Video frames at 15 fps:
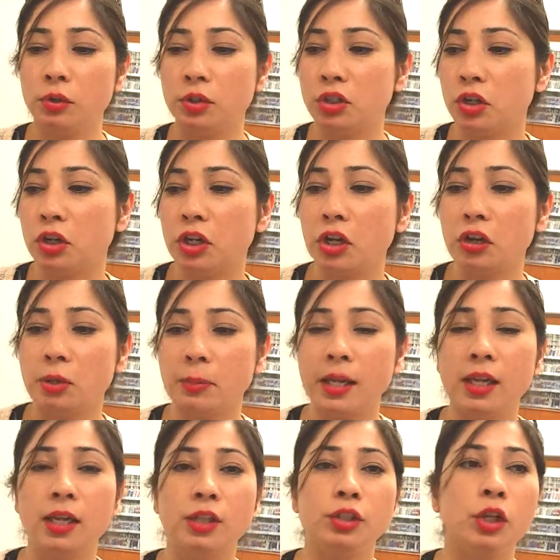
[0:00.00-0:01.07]
starting on the
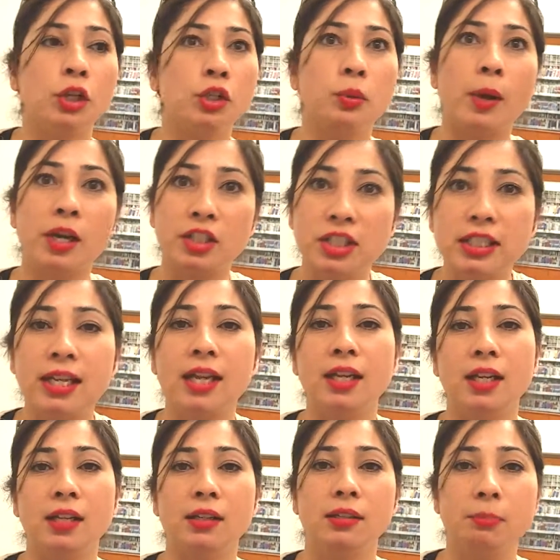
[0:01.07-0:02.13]
page to actually
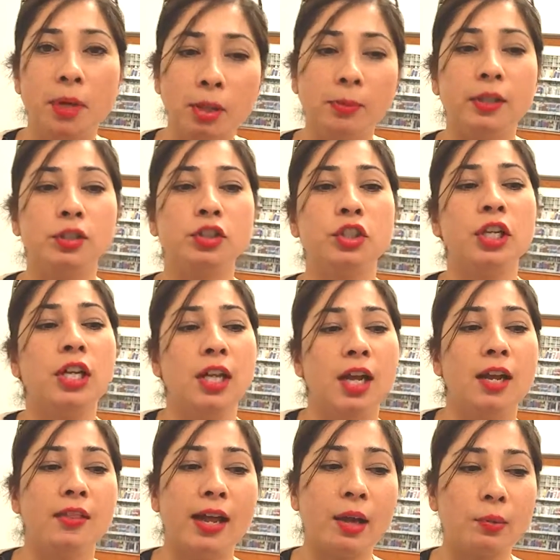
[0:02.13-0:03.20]
getting published.
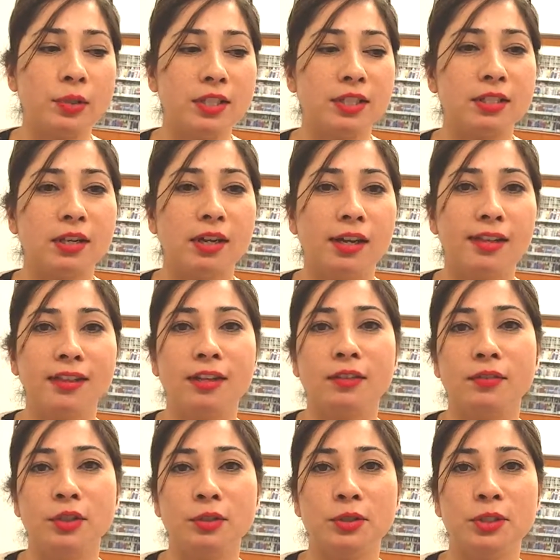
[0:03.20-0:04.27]
And that was, I think,
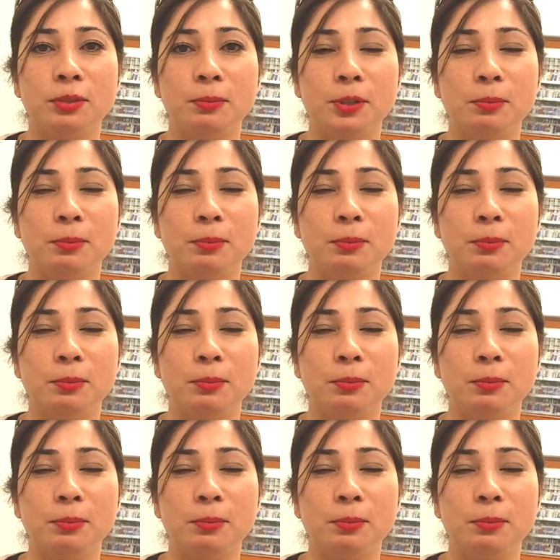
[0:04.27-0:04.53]
of interest to